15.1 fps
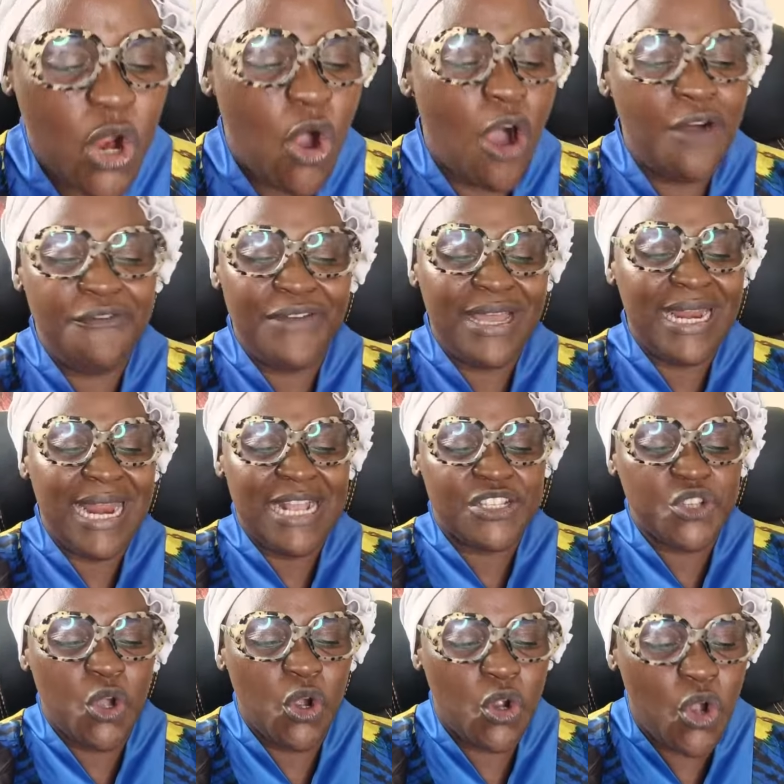covenant,
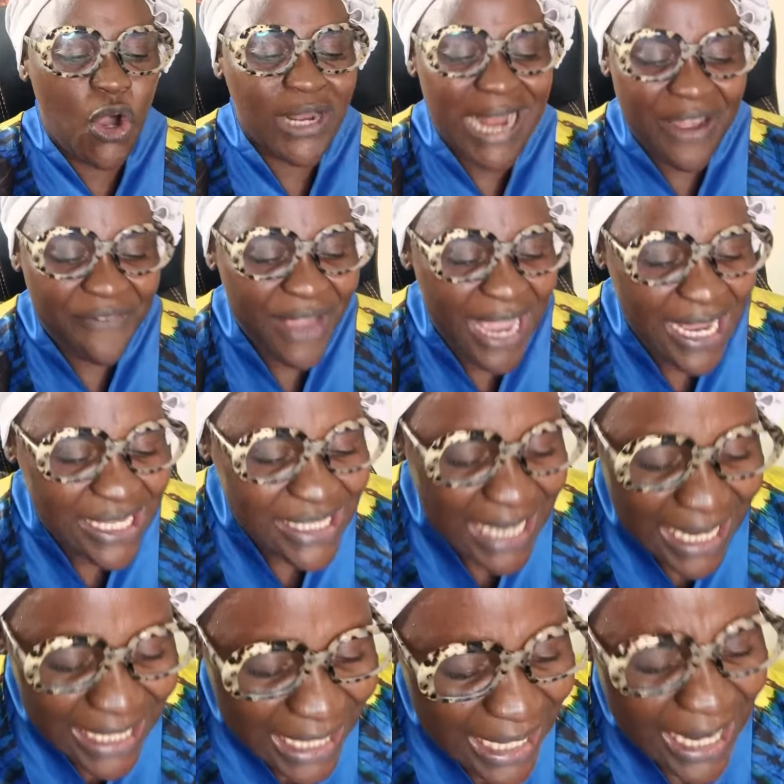oh God, I've
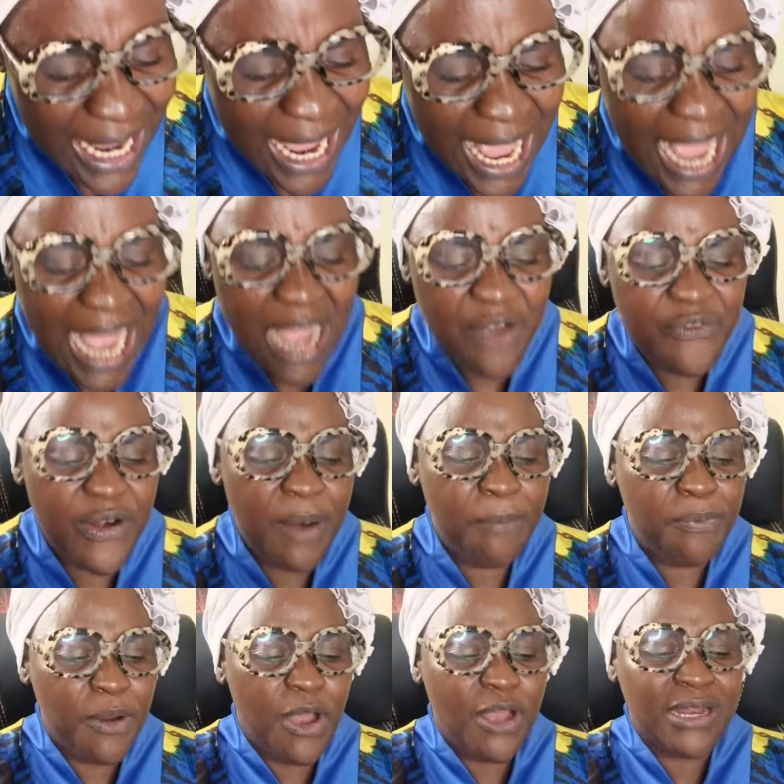entered it. Every
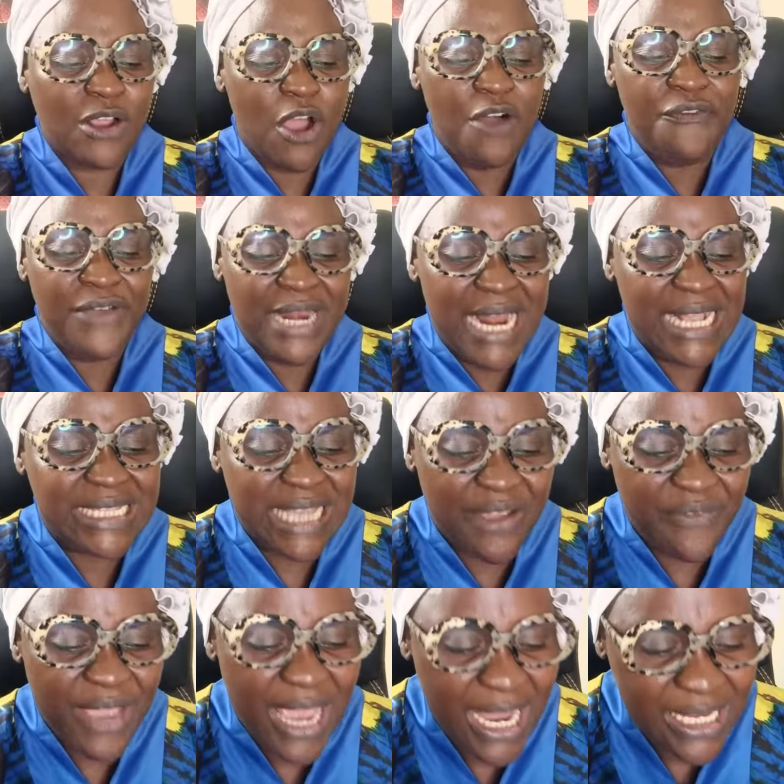blood covenant,
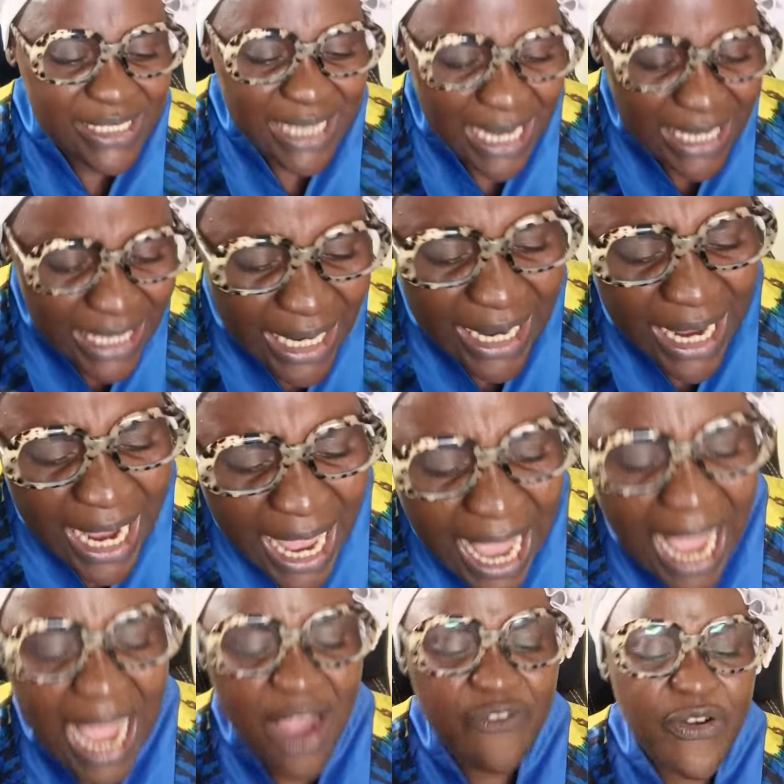I've entered it.
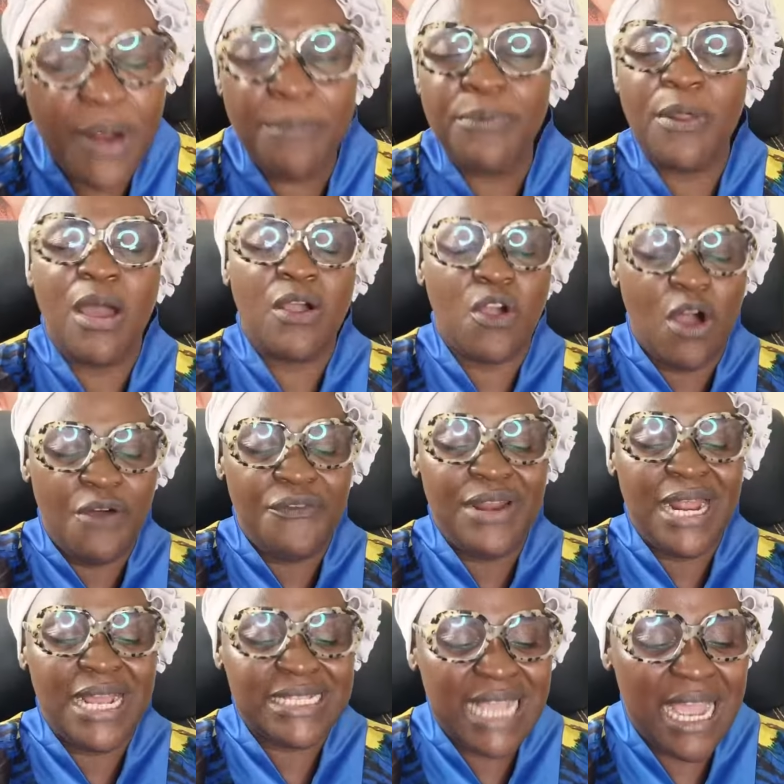Every blood
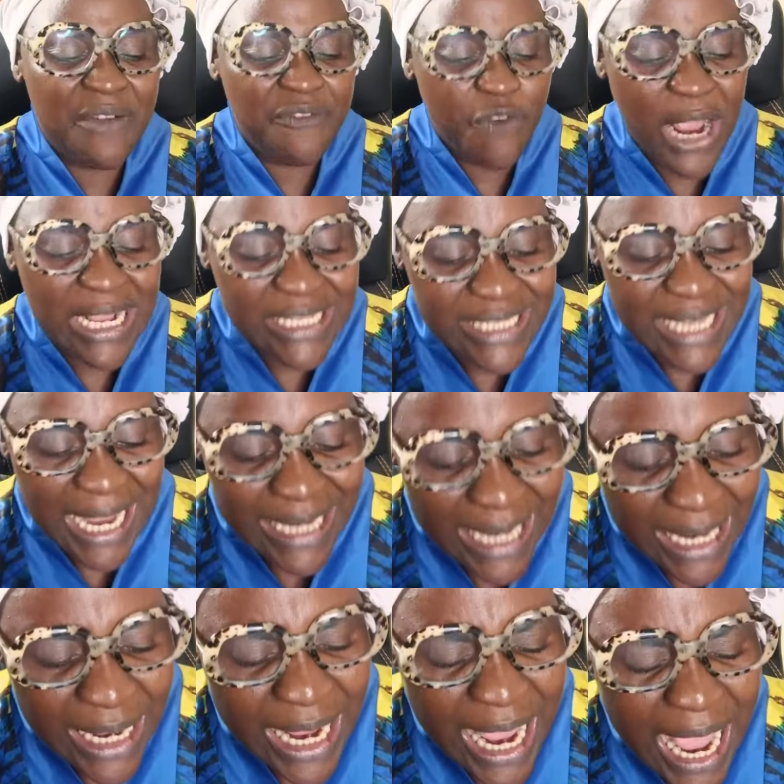covenant, I've entered
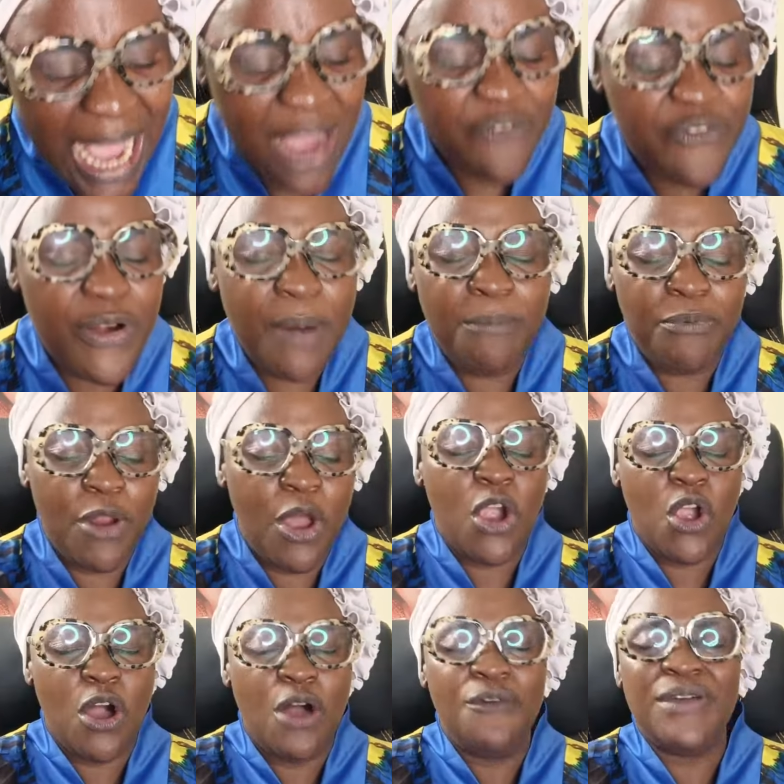it. Every blood
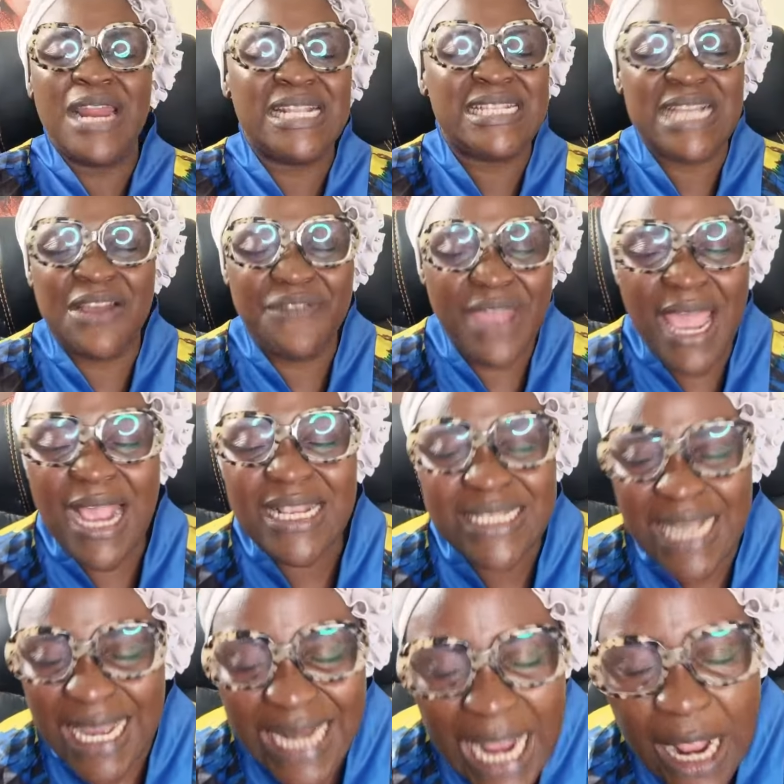covenant, I've
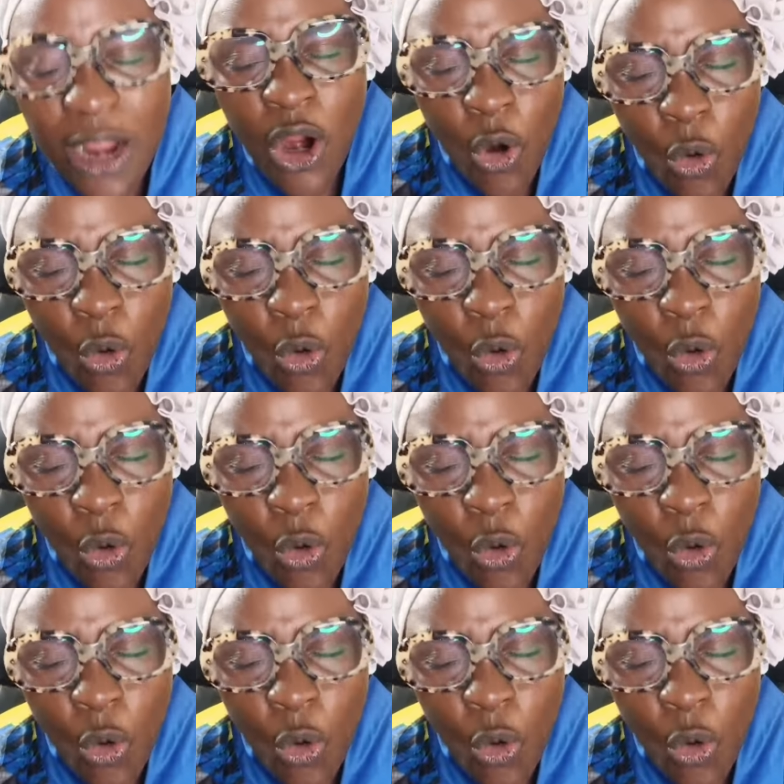entered it.